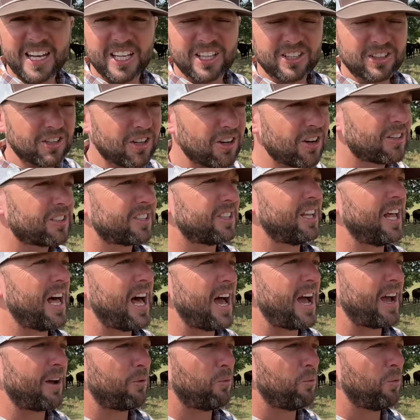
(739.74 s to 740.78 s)
it looked
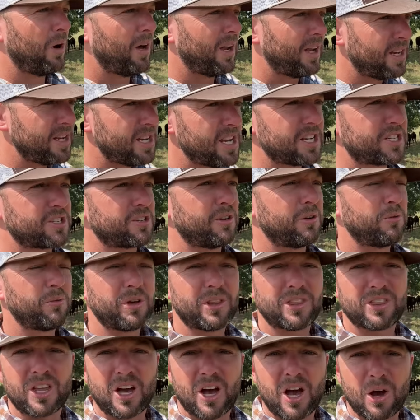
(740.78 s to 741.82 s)
like what initially we
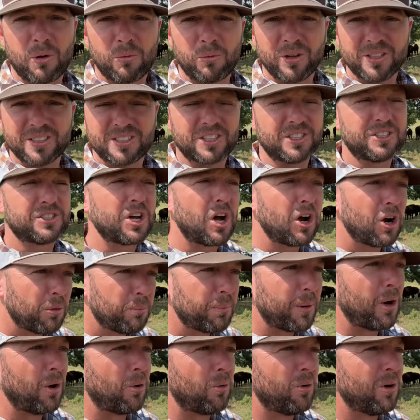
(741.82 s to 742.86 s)
thought was the
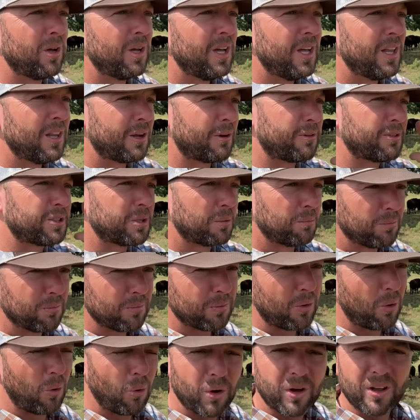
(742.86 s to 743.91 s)
turbo. There was some
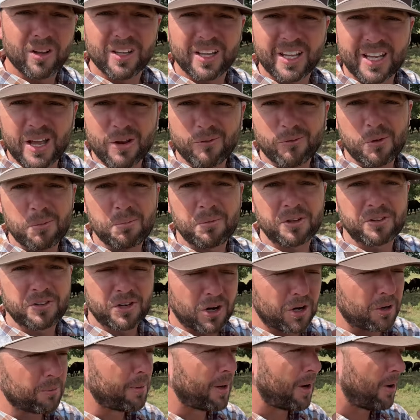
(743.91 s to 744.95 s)
oil leaking from the
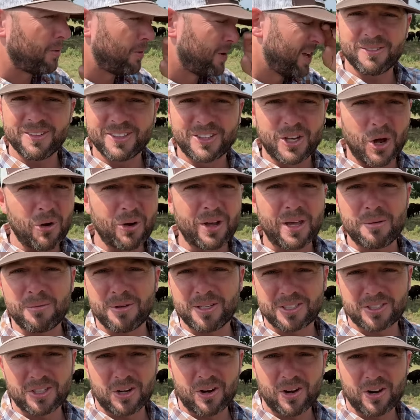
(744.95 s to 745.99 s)
turbo. Don't get me
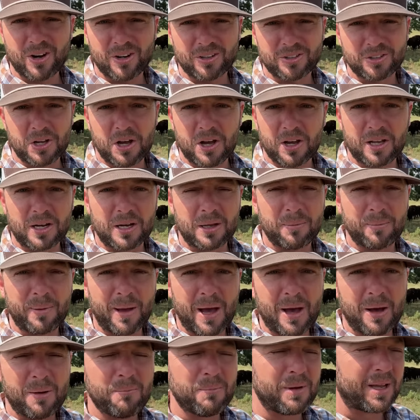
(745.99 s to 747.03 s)
started on talking
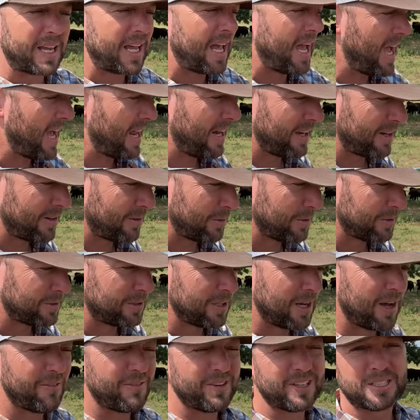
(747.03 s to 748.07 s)
about mechanical
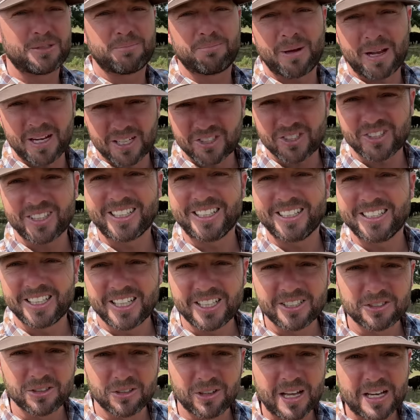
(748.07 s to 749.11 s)
stuff, especially
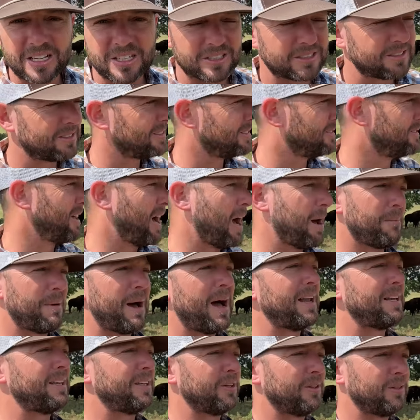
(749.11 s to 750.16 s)
diesel engine. Not
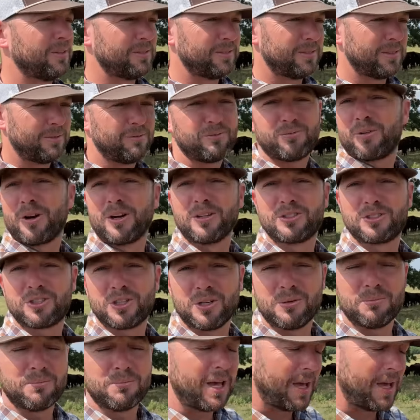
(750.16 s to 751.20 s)
my deal, first to
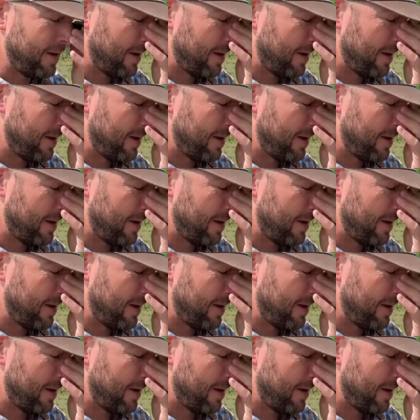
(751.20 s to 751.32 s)
admit.